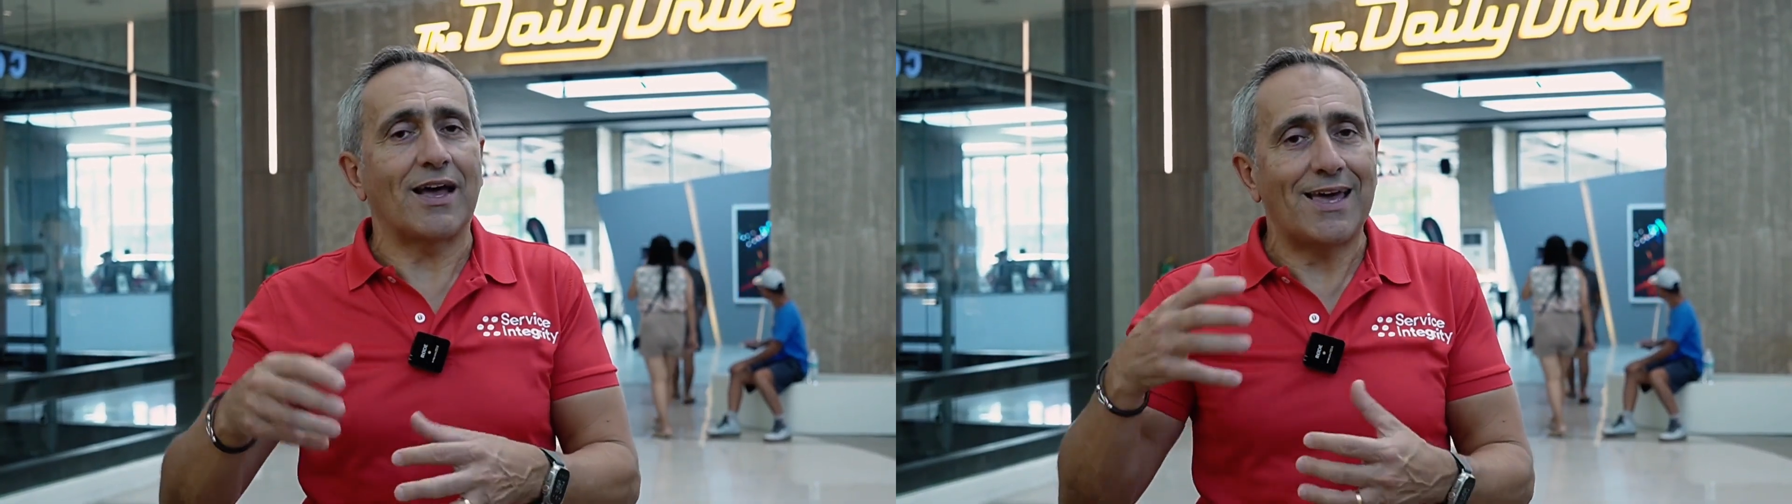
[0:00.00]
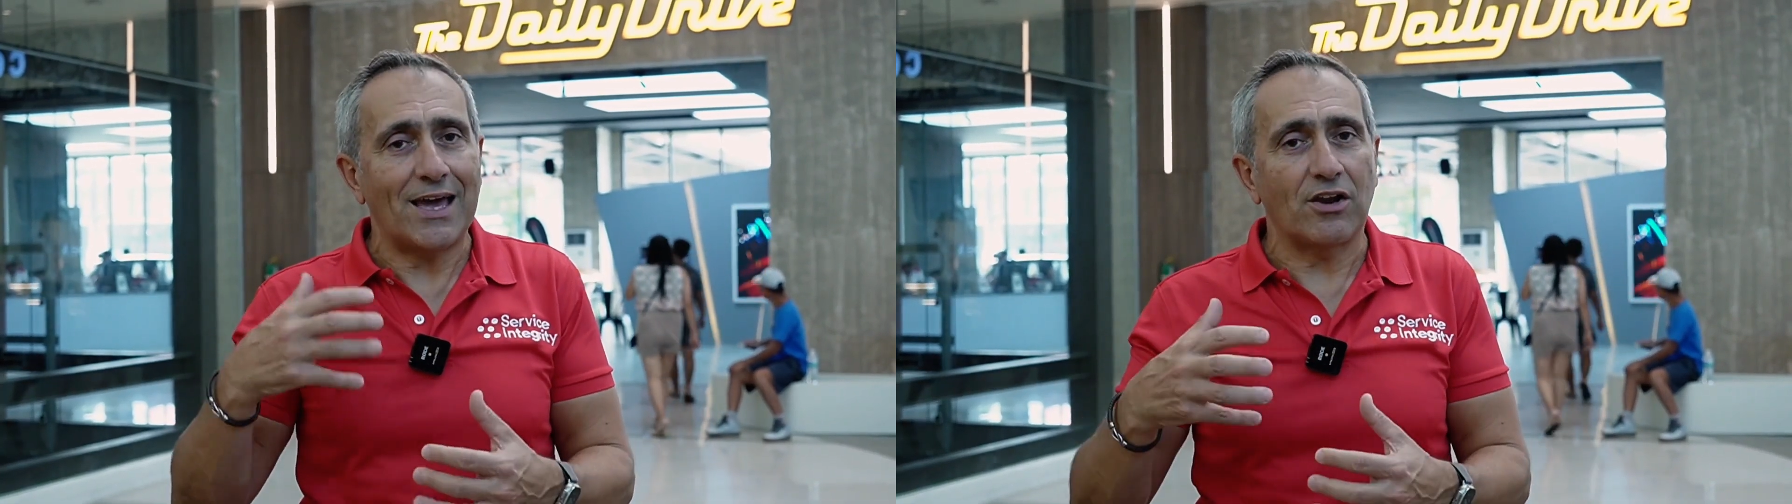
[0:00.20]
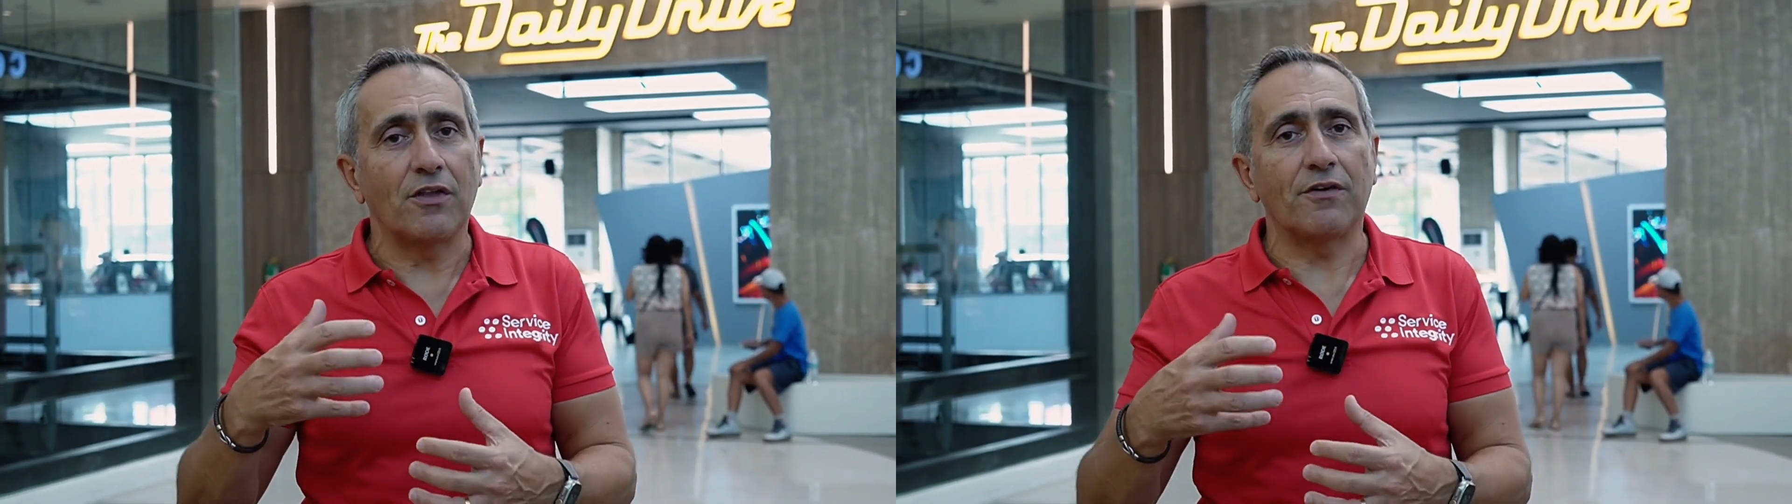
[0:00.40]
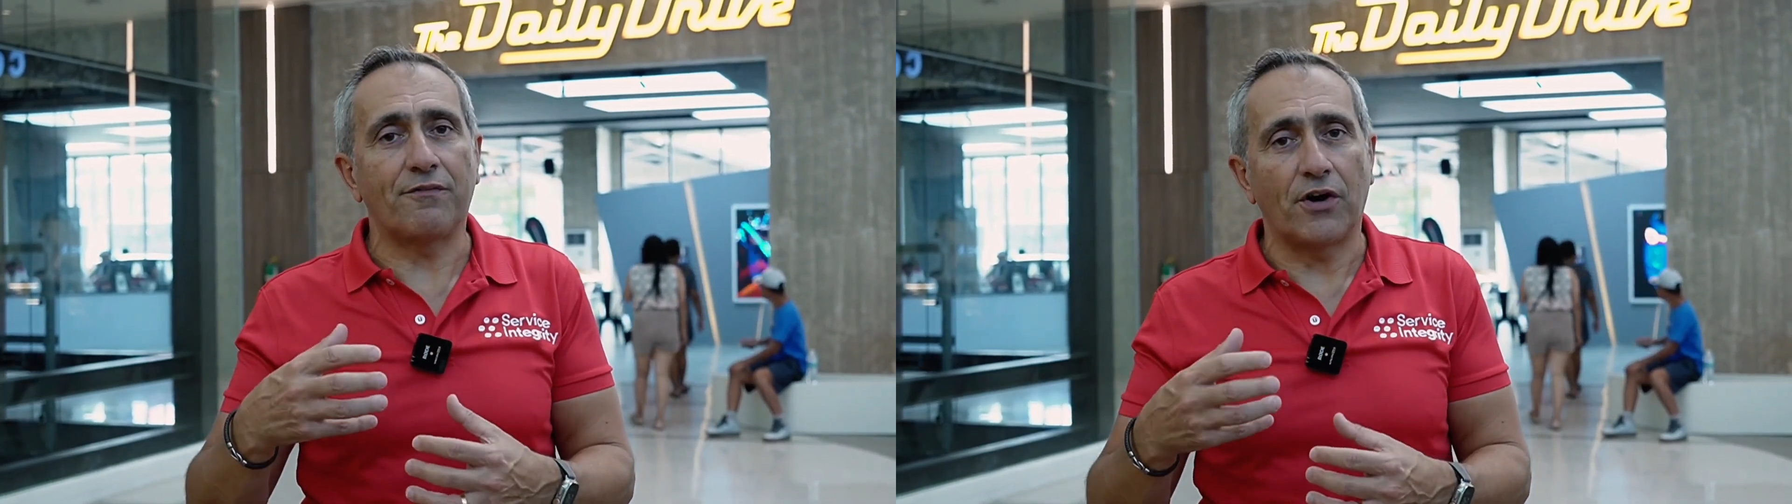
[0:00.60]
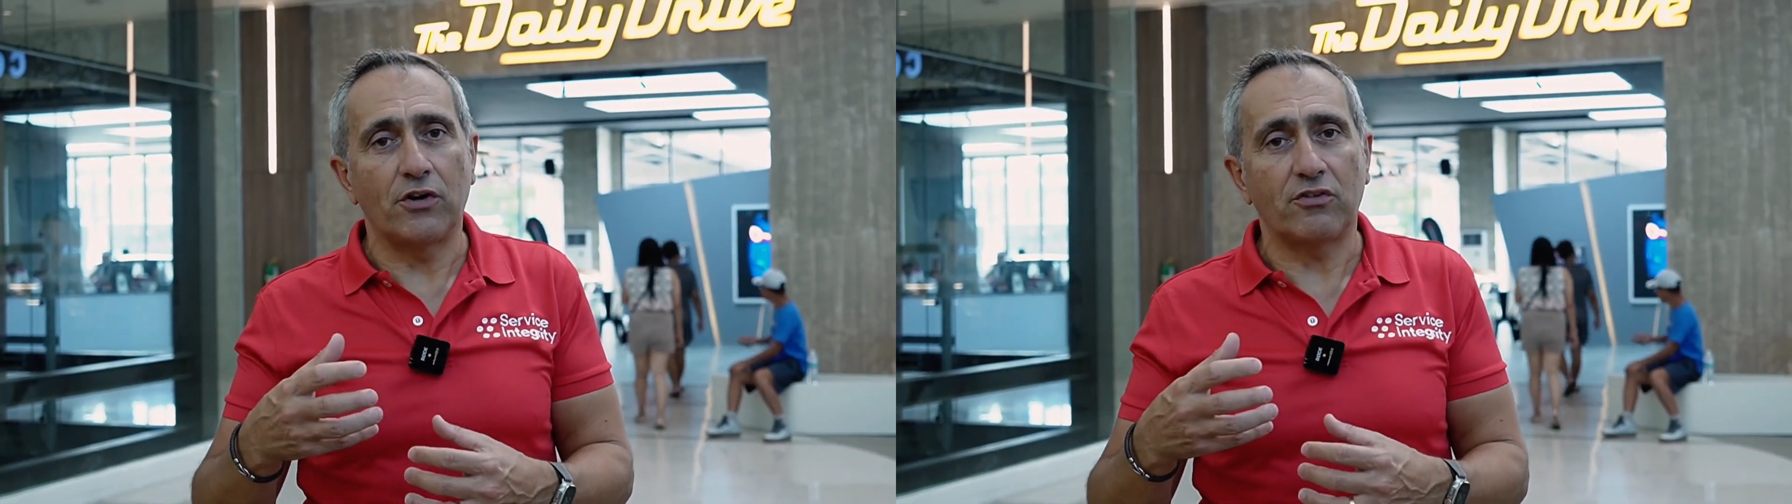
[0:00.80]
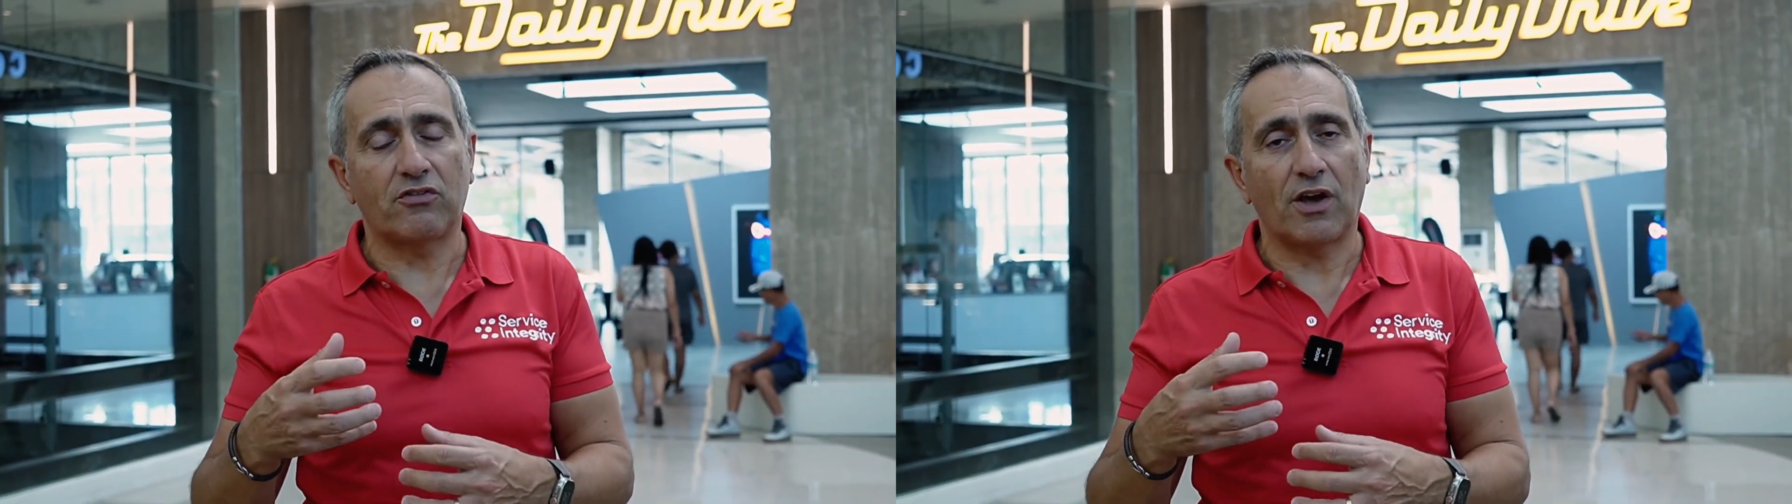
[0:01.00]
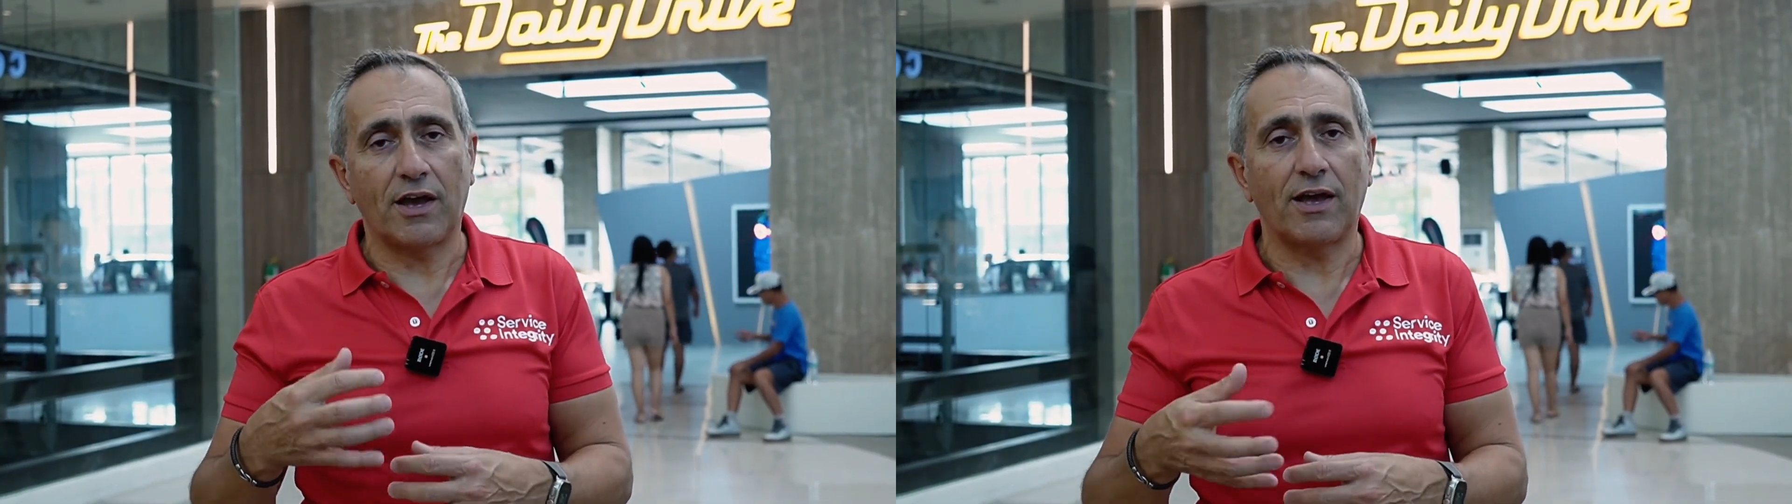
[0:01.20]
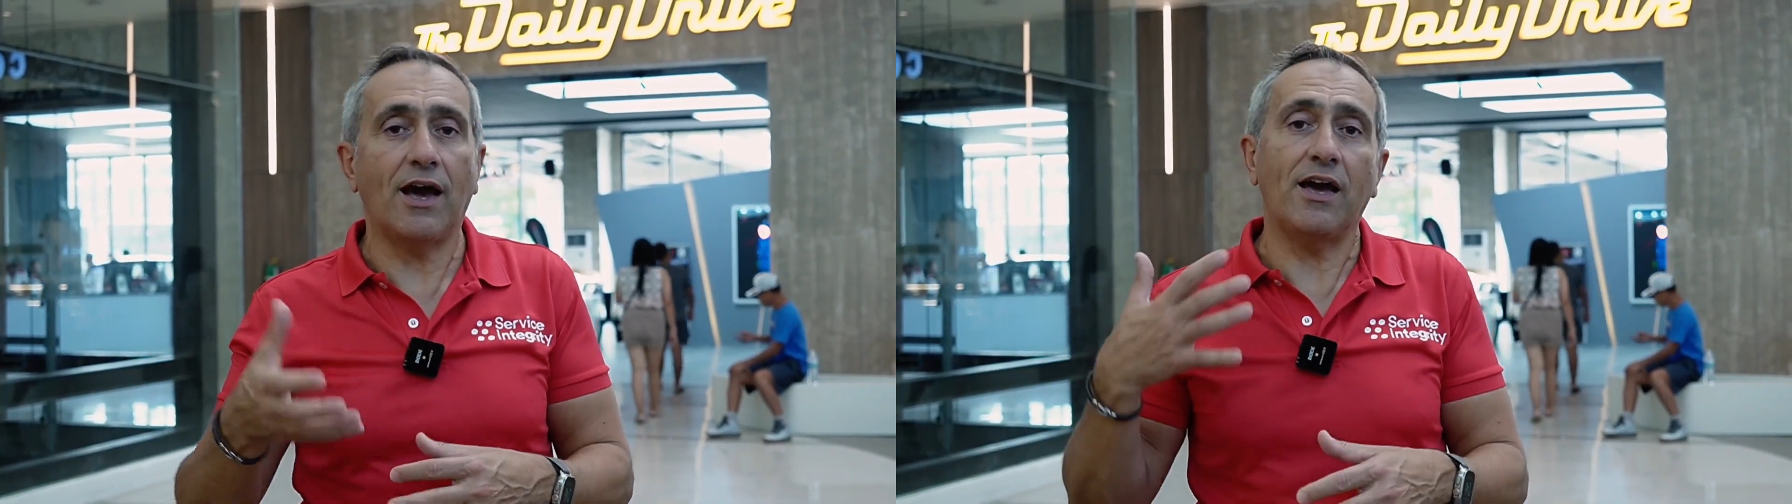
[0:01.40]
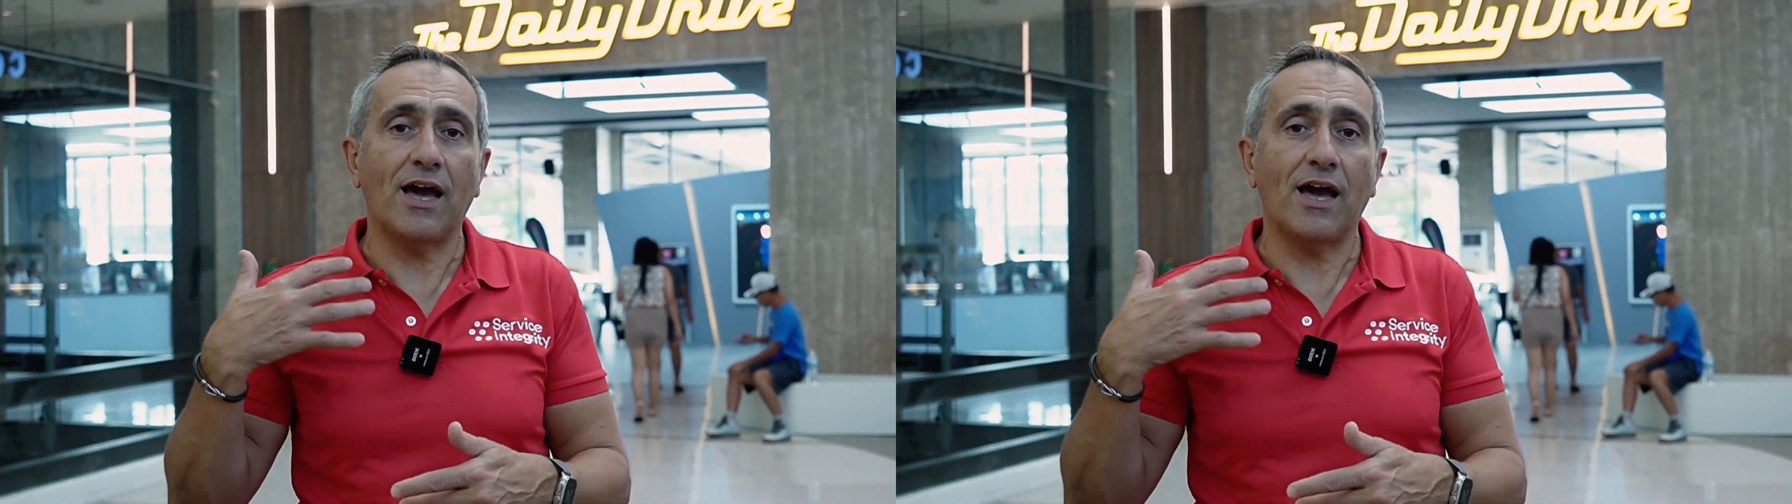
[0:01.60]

again, on the phone saying, hey,